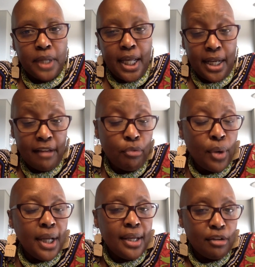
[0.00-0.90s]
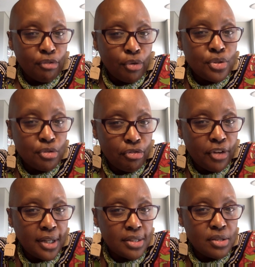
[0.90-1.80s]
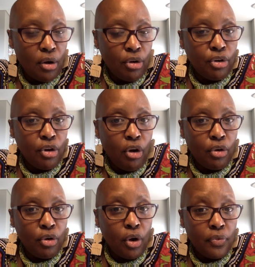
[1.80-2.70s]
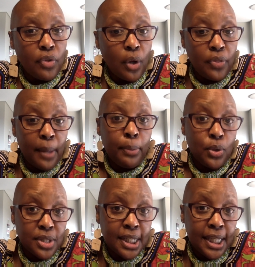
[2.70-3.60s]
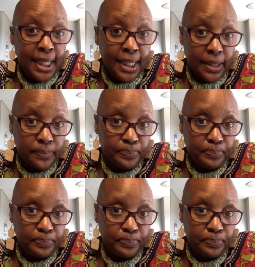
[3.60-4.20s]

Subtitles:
it can have really adverse effects on that person healing.